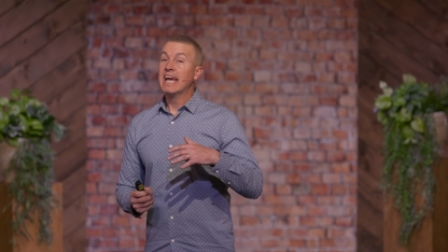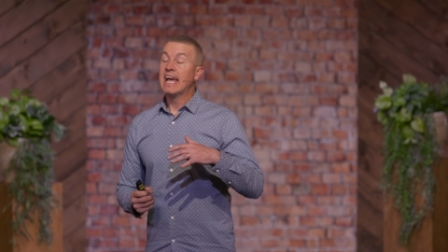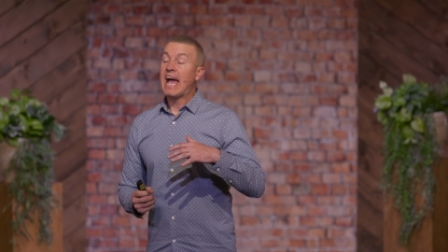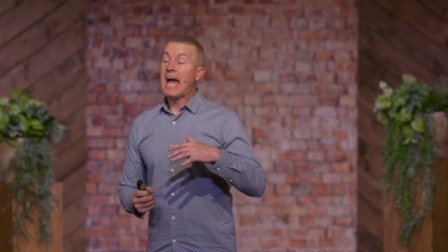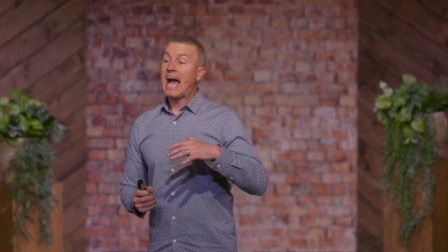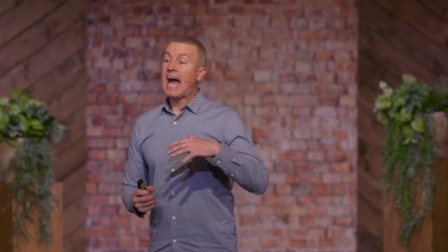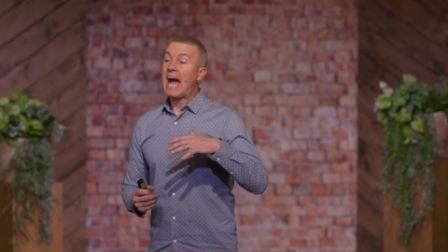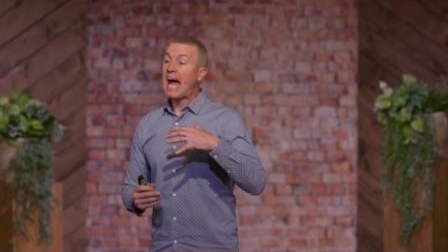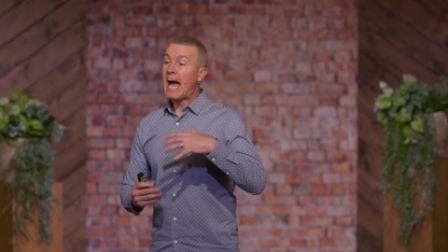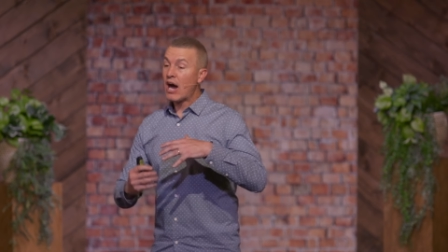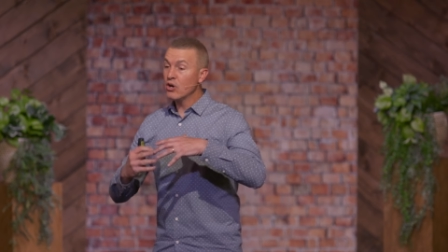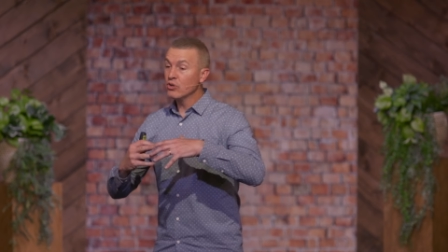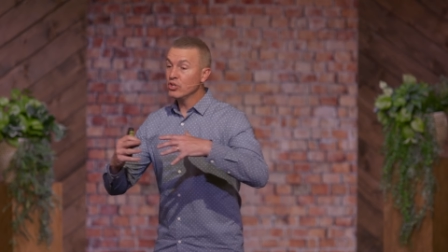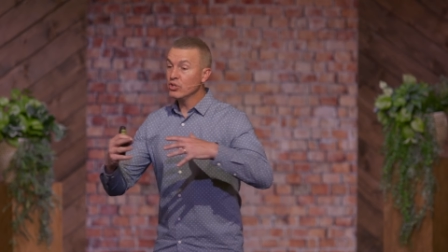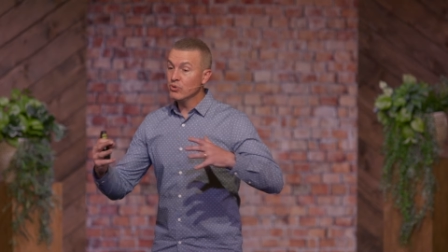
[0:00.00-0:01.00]

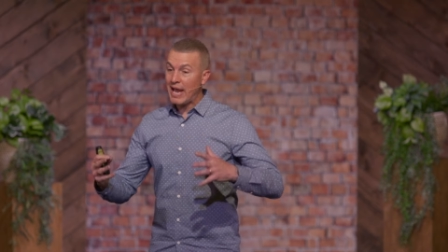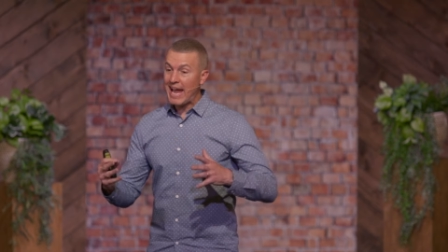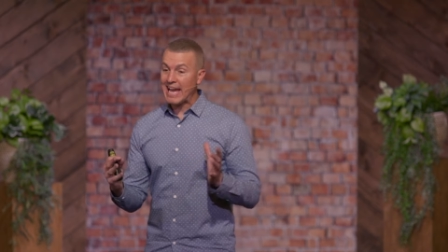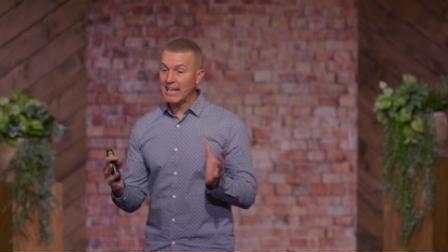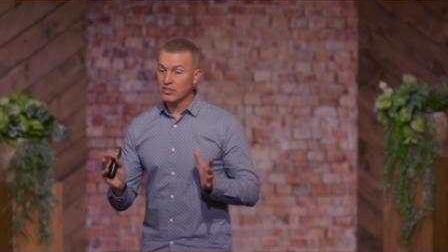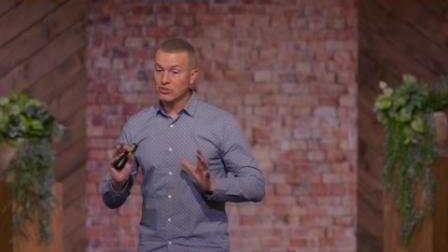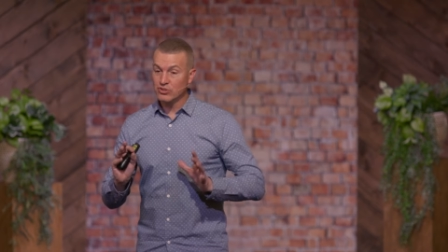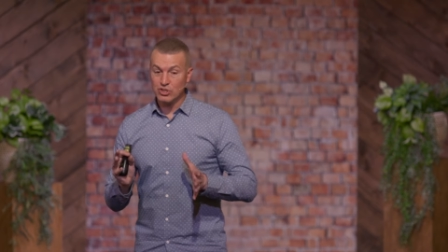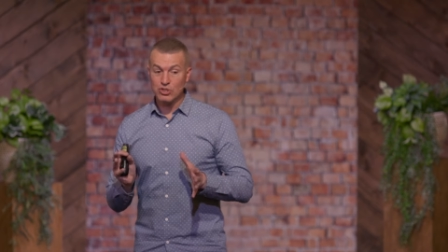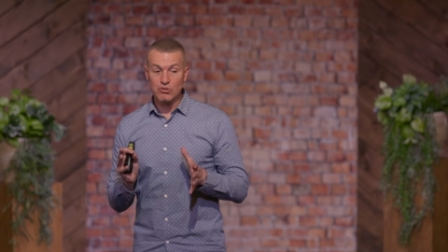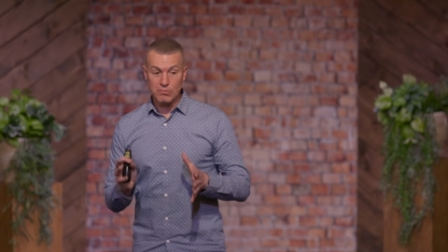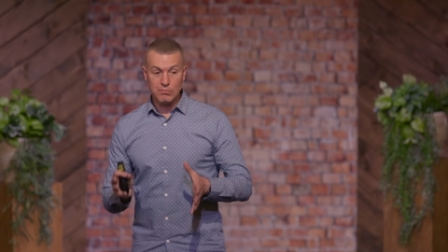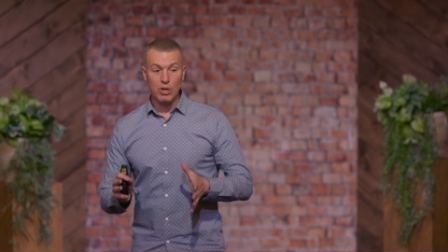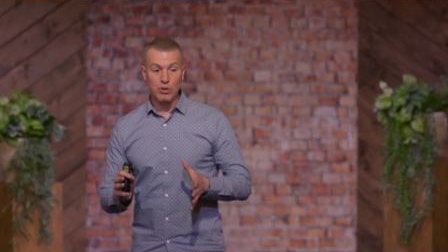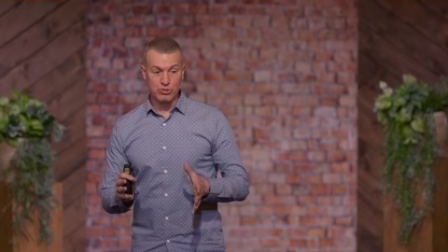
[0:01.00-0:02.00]
how you handle your
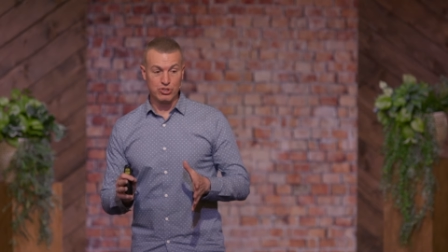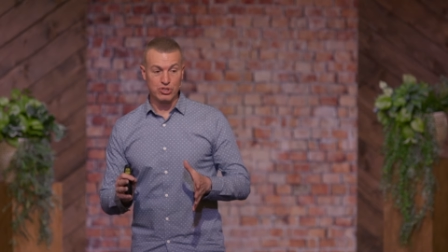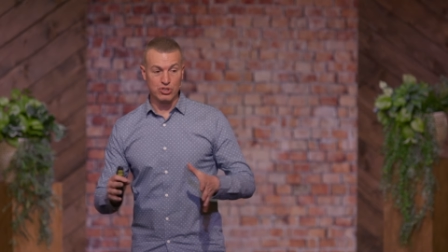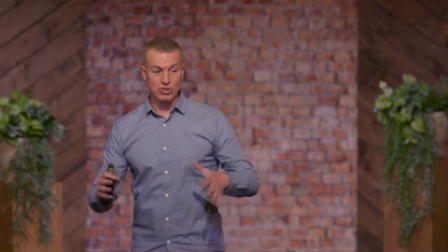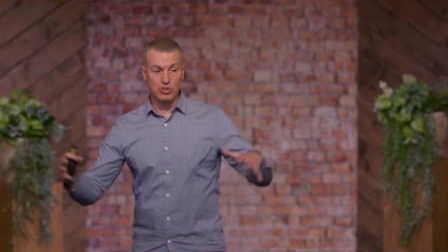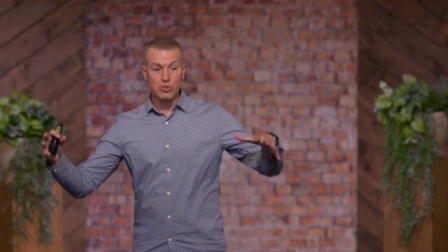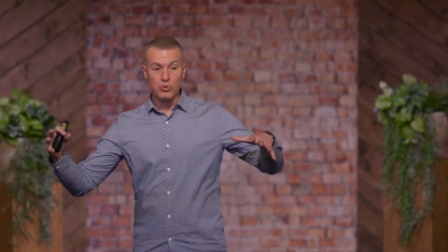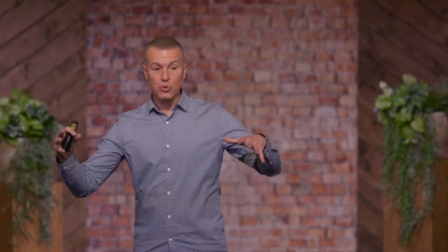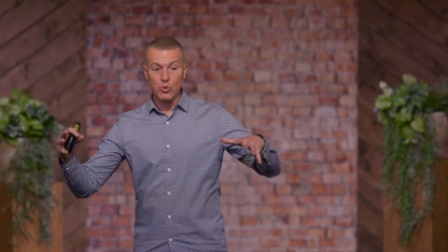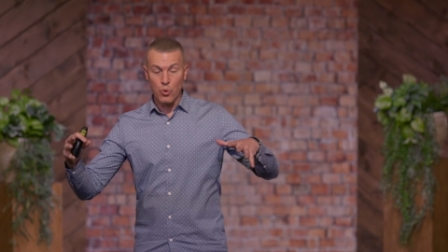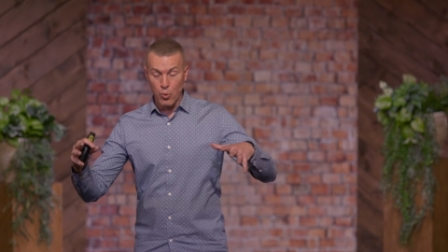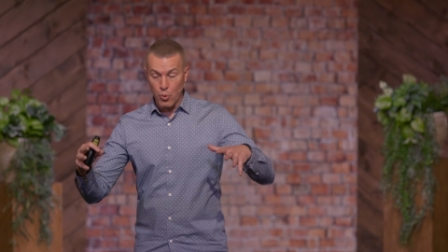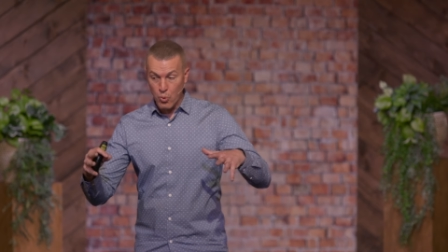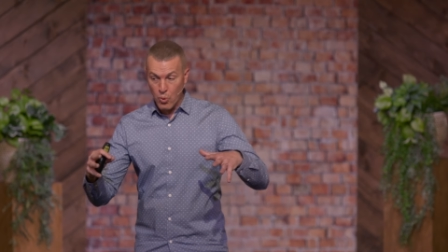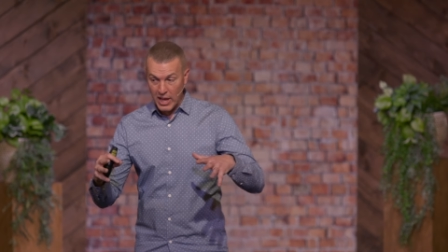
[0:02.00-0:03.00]
emotion to
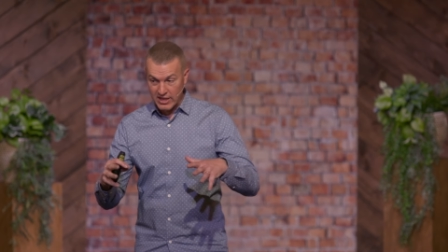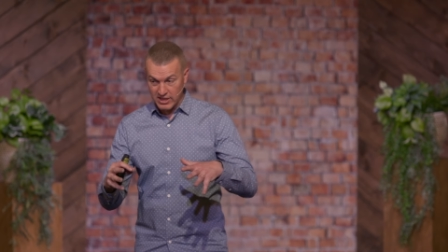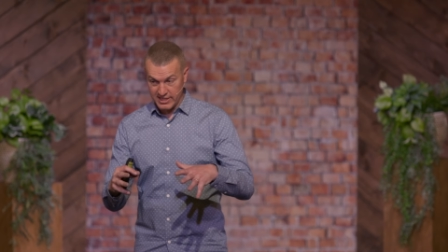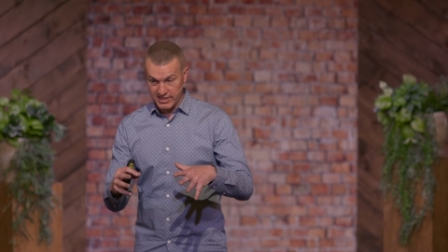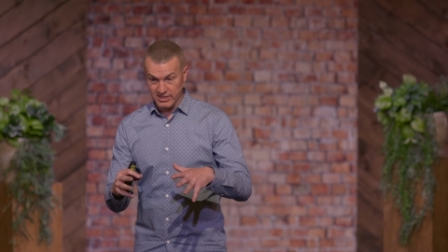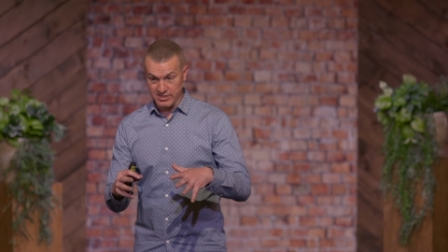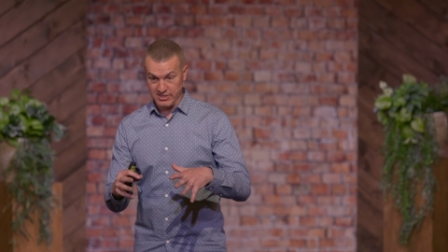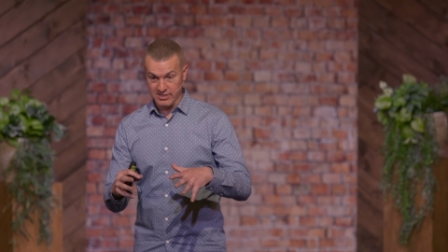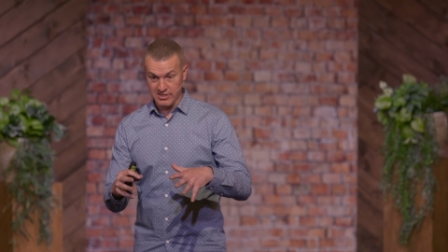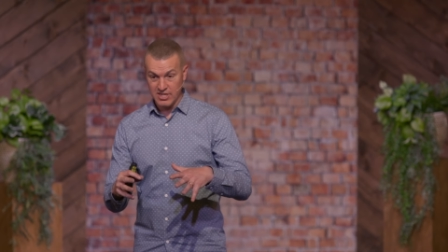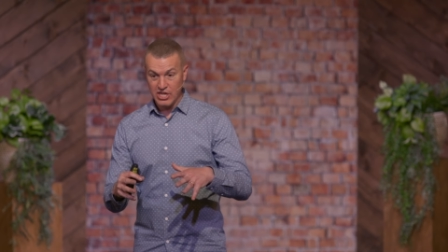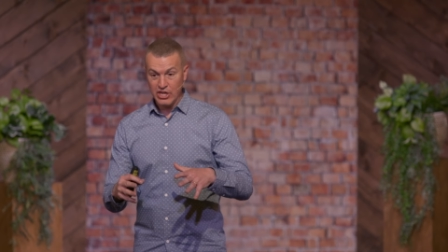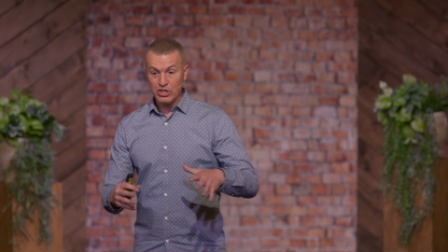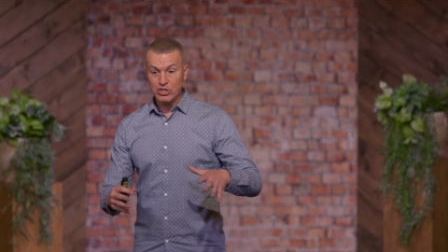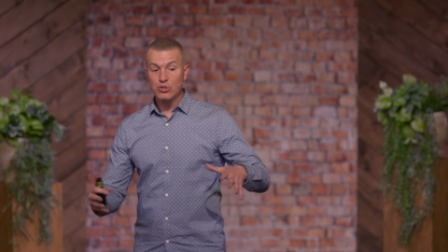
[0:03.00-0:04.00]
quell it,
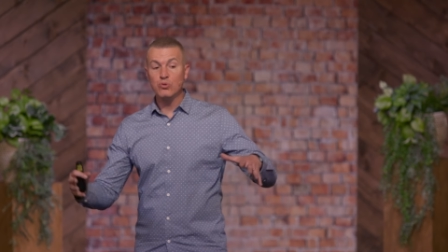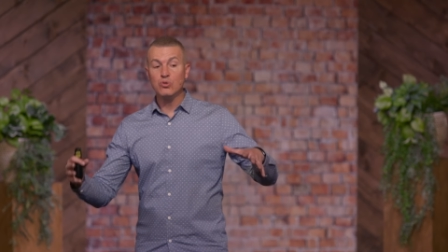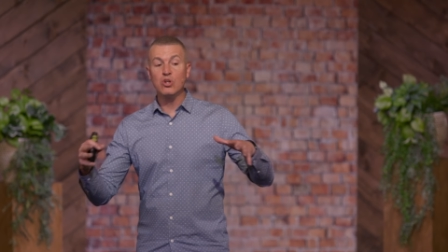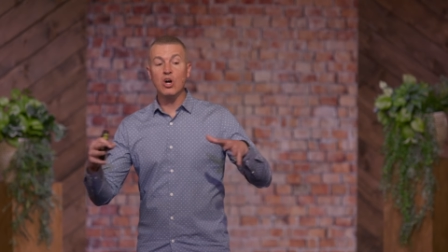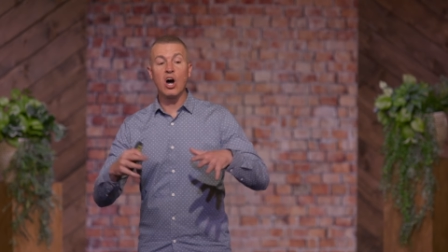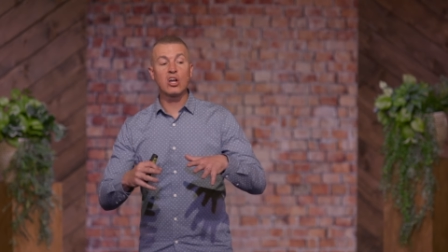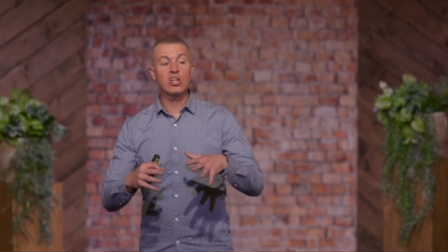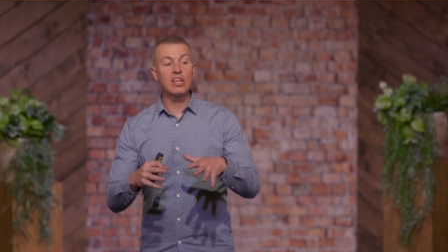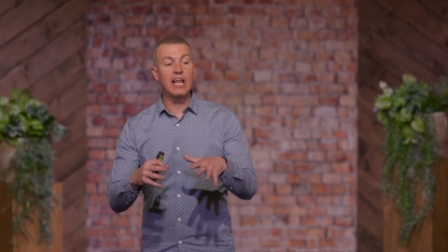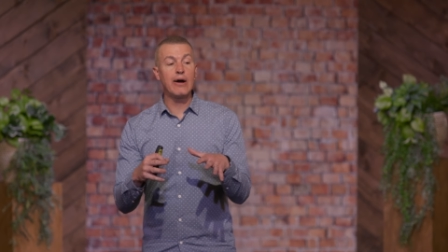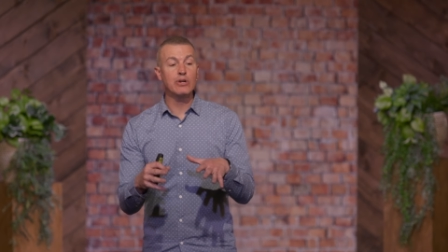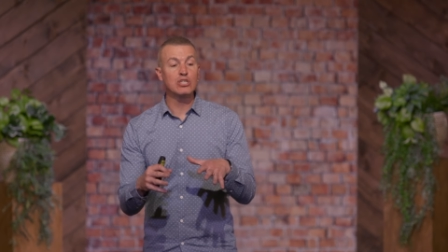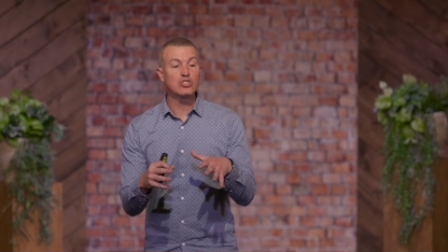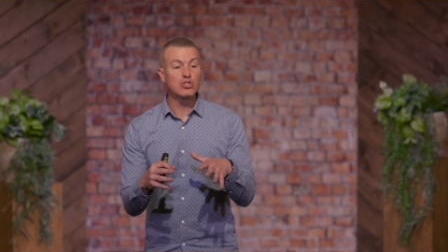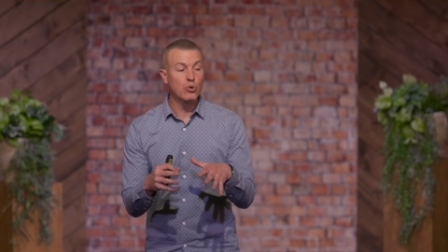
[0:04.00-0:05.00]
to not allow
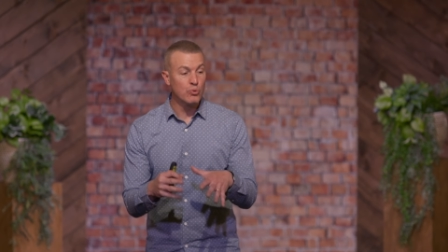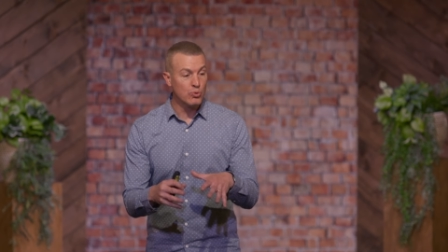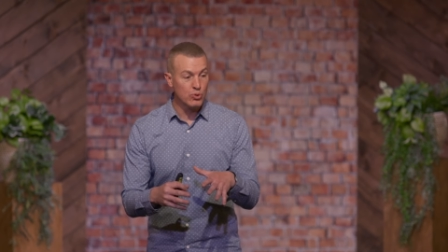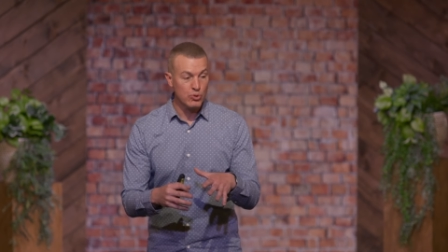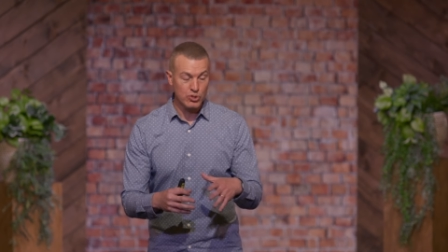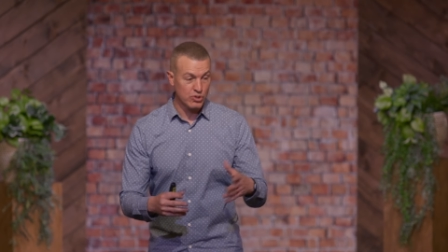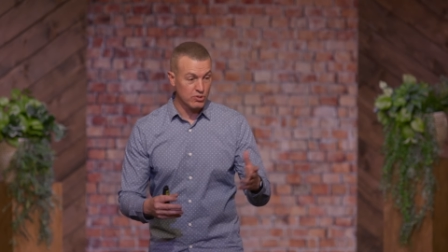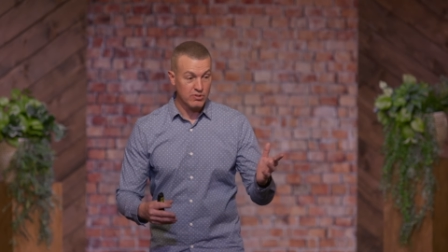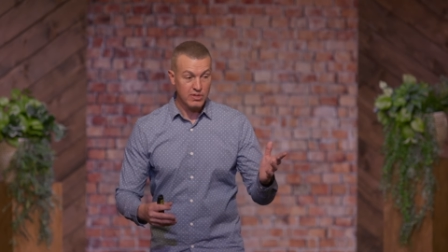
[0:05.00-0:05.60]
it to rule you.